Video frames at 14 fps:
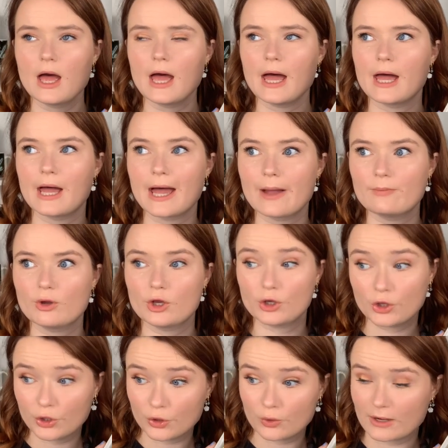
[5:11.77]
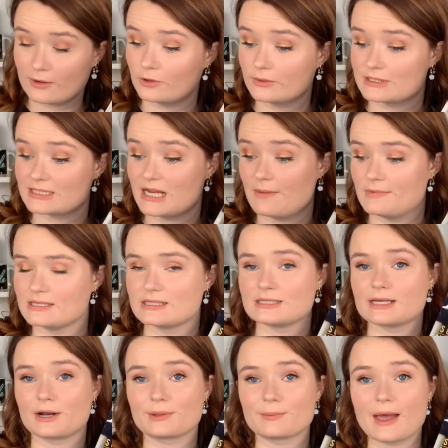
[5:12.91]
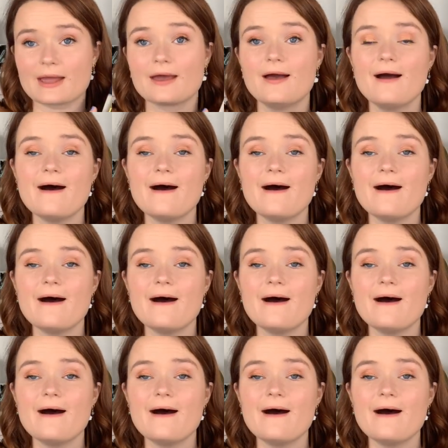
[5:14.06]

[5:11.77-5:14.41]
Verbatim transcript: um, who, I don't know his name, it doesn't say it on the back,